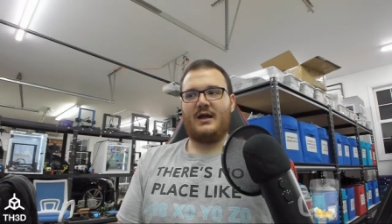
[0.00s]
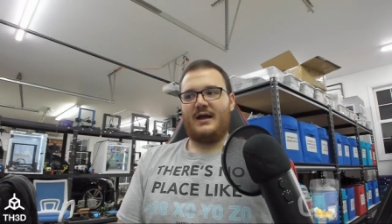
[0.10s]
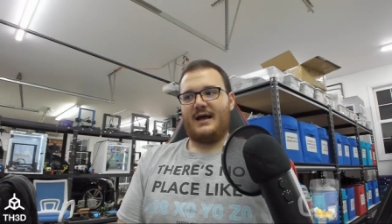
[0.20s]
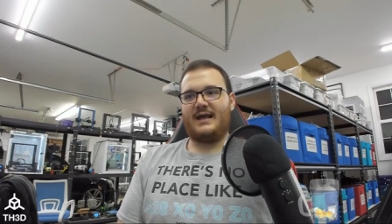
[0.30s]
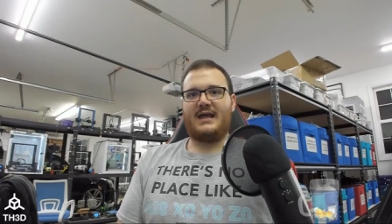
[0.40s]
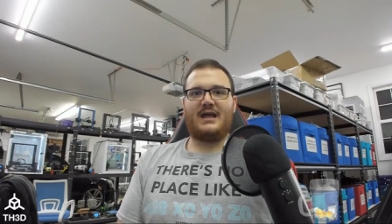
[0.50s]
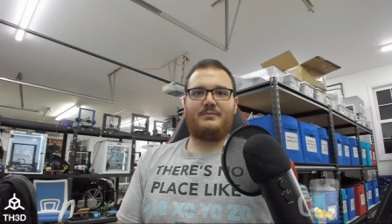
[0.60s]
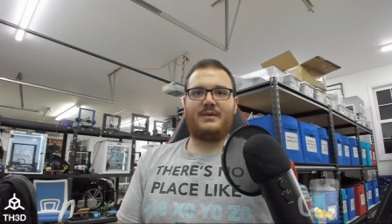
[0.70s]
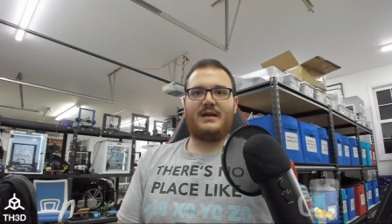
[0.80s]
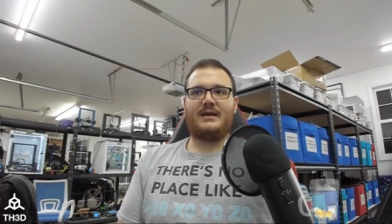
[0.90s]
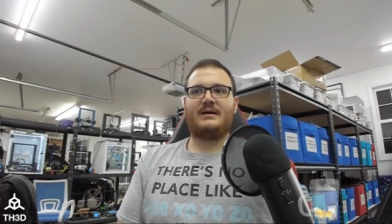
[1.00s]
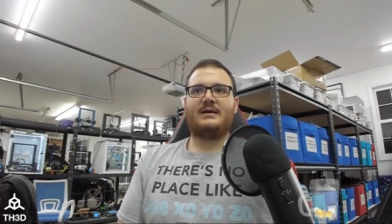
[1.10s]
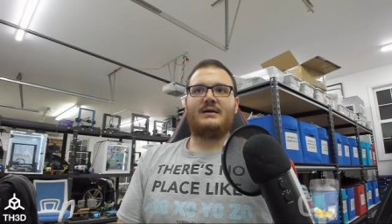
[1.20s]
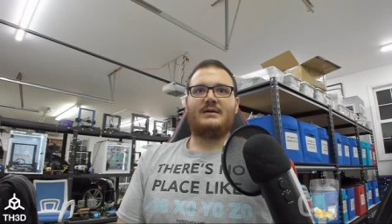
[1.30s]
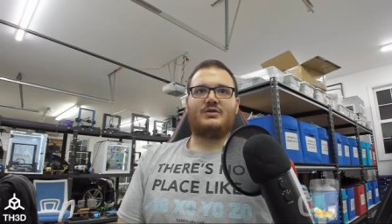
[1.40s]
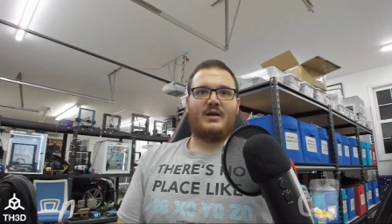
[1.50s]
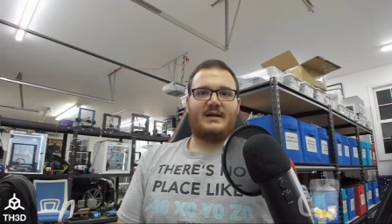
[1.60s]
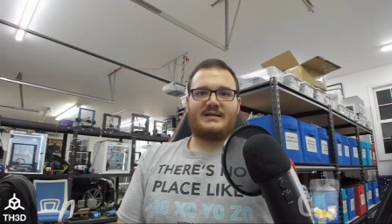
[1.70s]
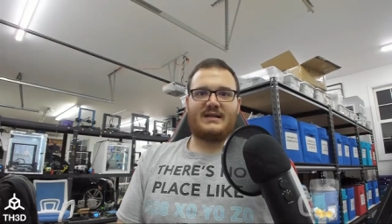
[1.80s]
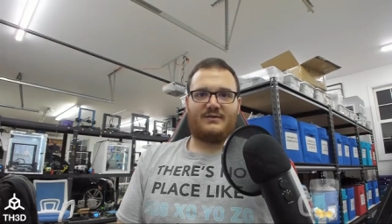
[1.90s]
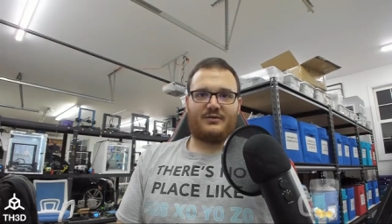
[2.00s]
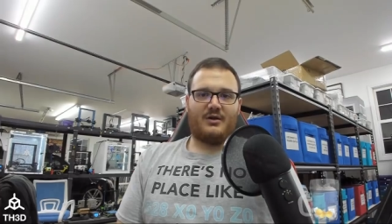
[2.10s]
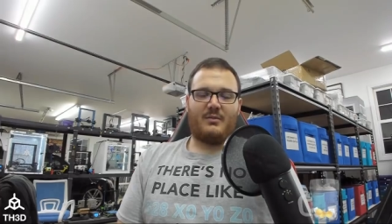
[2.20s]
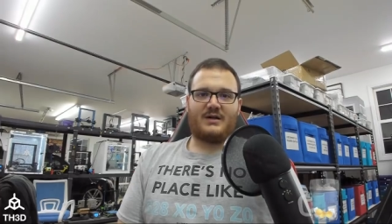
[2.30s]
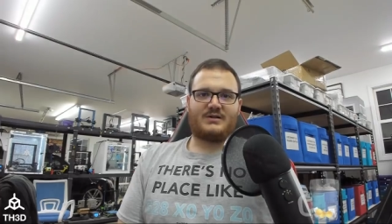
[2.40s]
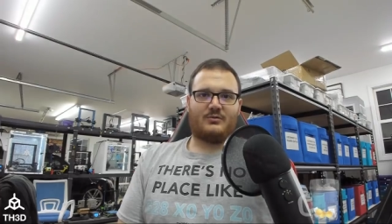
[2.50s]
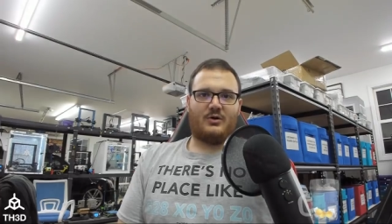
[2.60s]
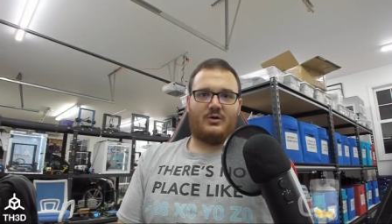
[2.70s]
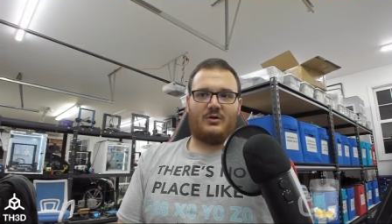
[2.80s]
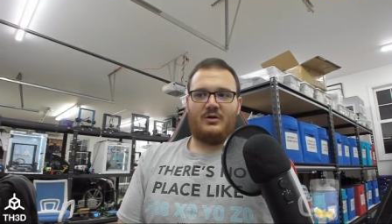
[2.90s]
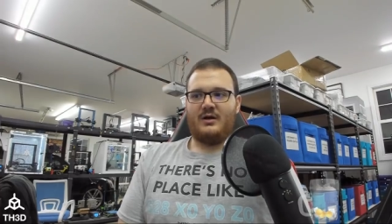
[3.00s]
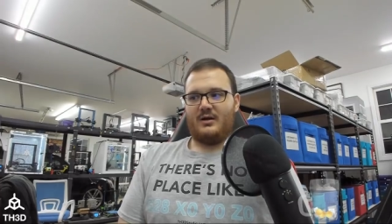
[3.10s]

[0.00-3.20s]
I can't be trying to save $3 a roll